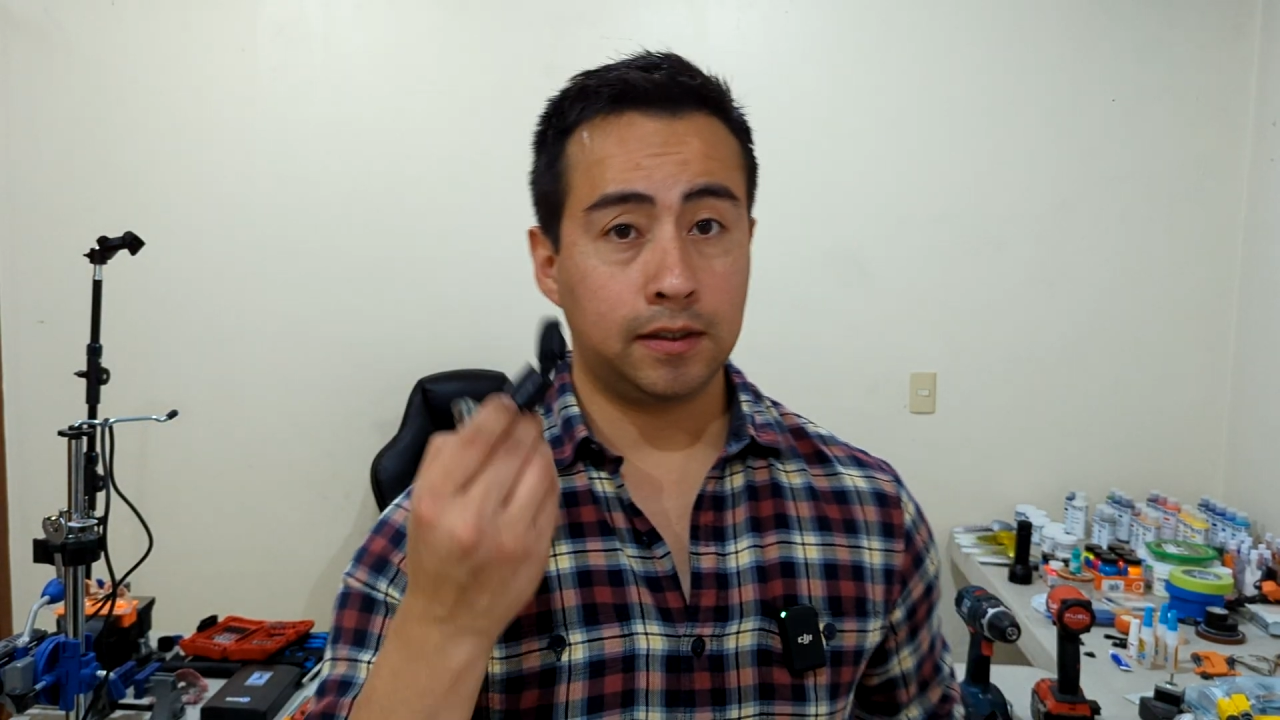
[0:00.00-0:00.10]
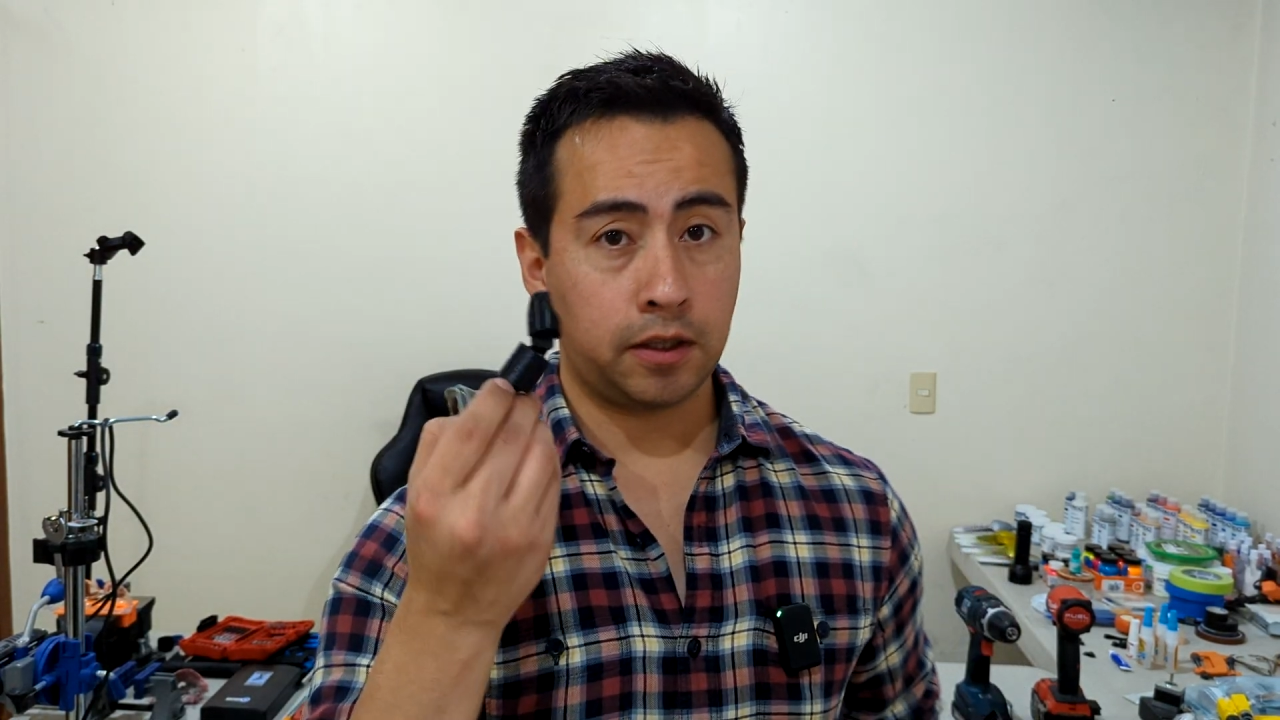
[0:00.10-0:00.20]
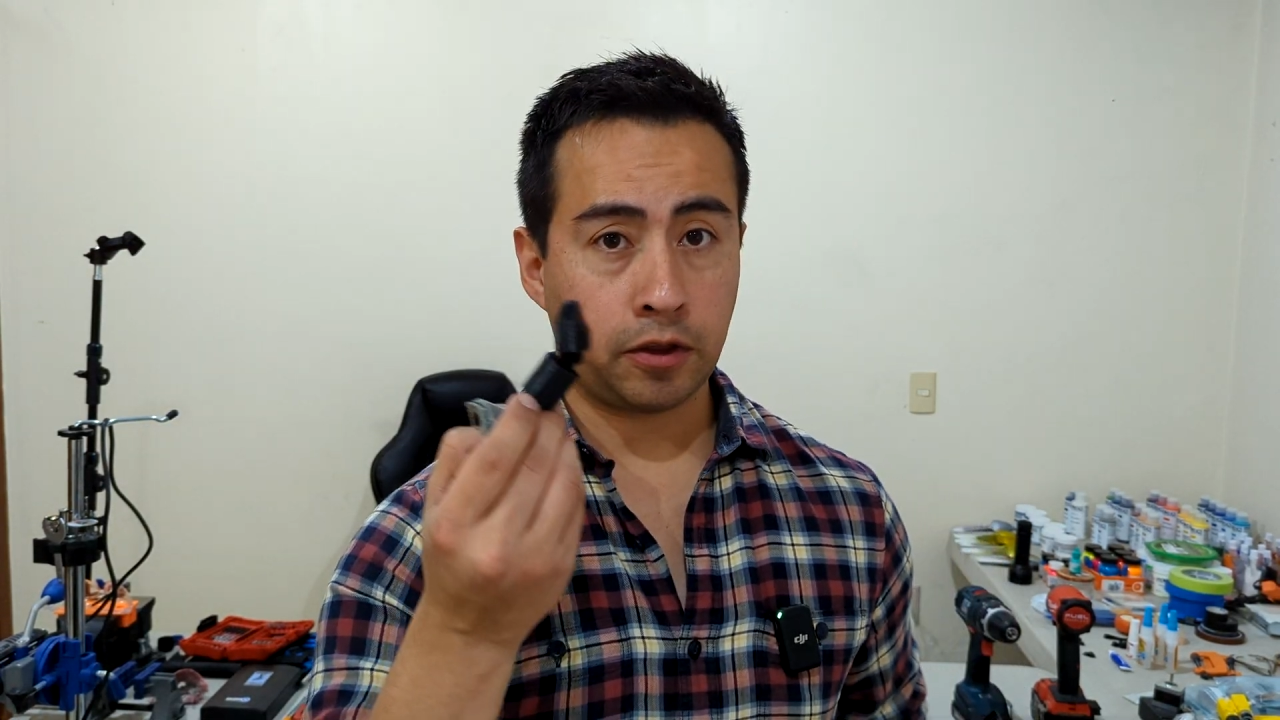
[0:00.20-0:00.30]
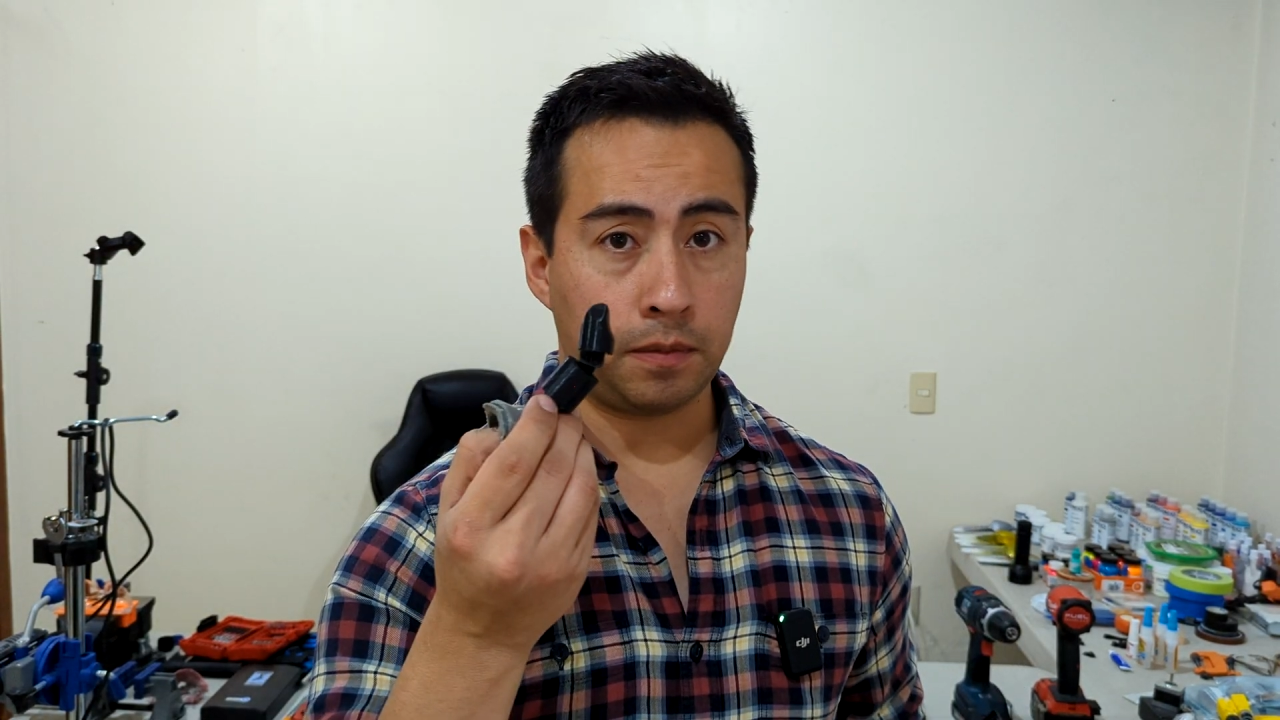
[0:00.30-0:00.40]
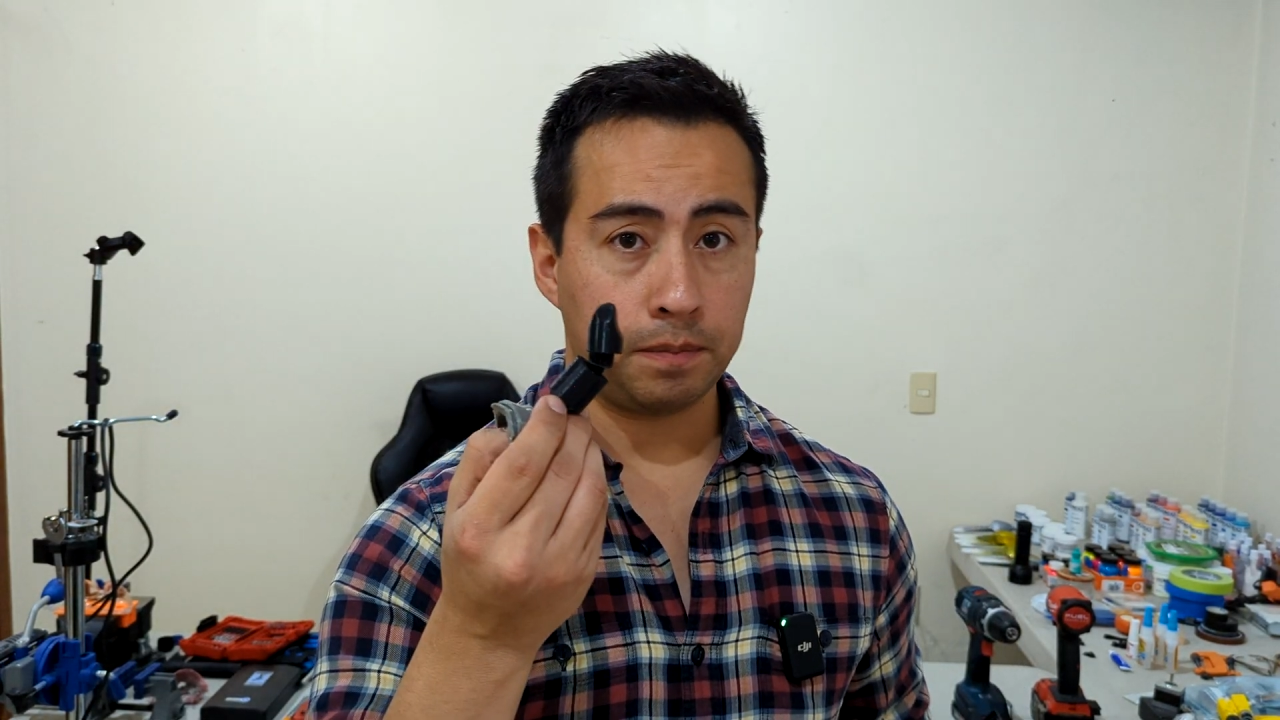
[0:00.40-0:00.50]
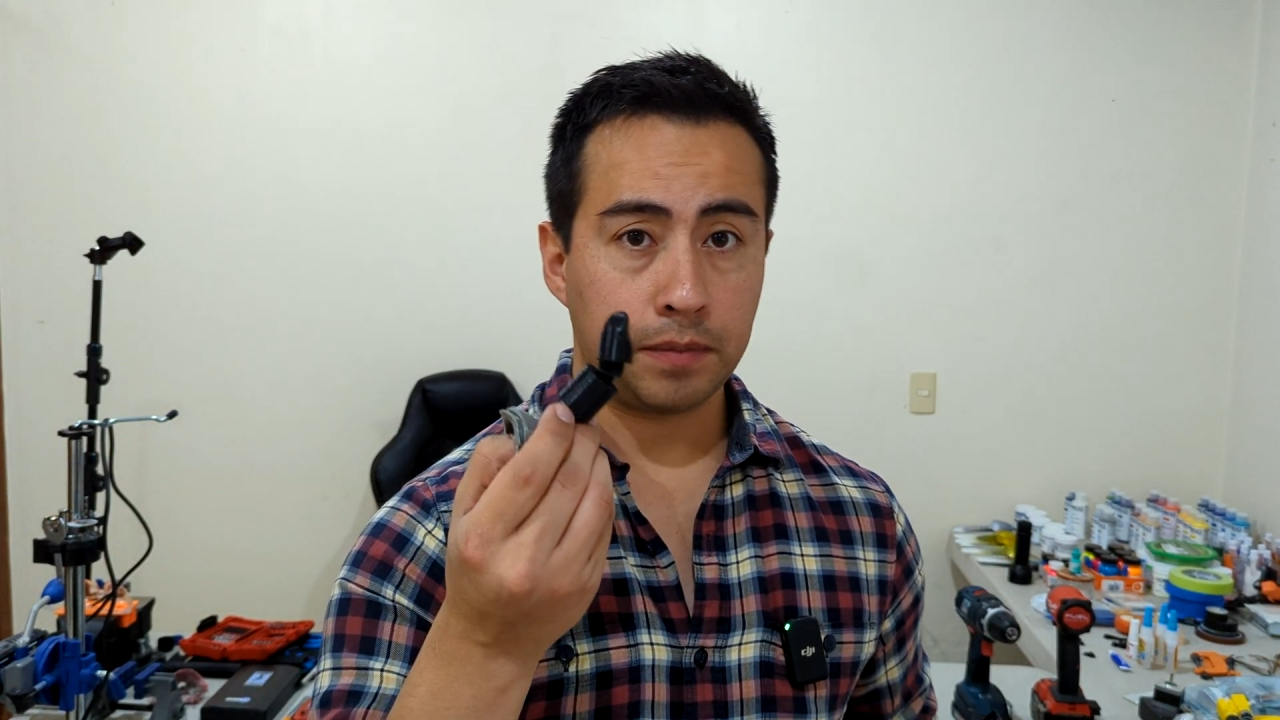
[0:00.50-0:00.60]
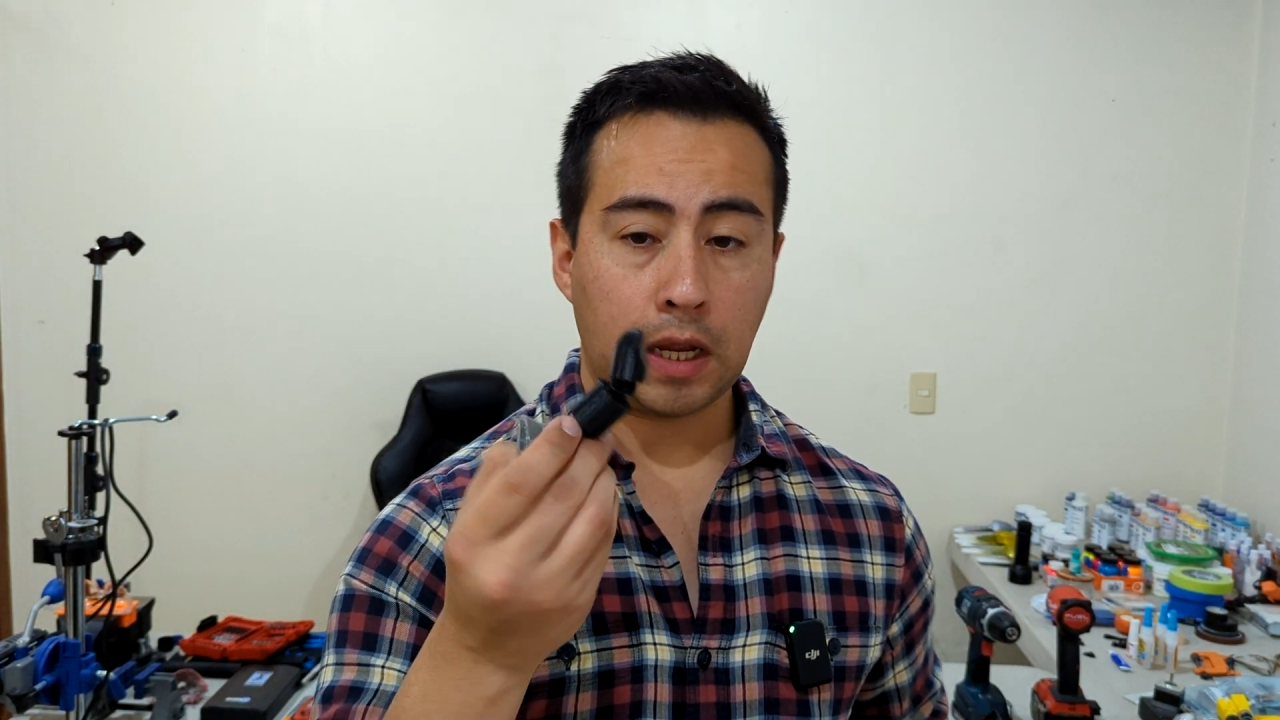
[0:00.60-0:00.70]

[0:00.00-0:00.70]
is the thumb,